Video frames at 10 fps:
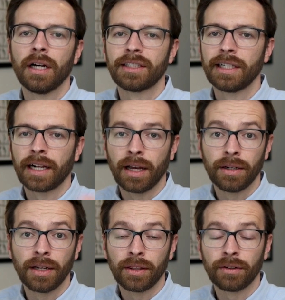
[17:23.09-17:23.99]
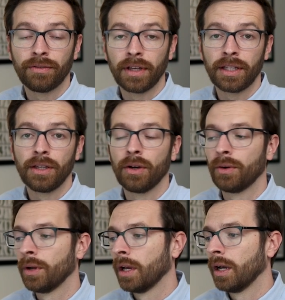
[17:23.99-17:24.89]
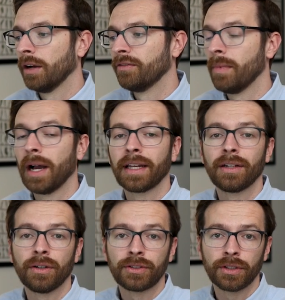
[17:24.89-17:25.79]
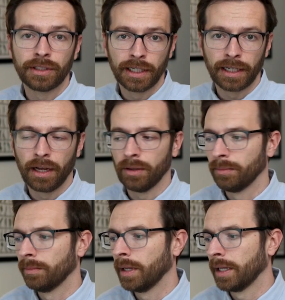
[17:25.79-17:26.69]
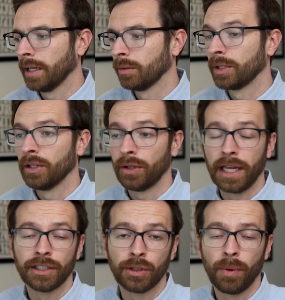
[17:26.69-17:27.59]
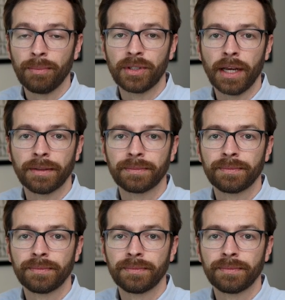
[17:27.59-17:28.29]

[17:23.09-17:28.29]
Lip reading: check out another video of mine and also check out my relocation website.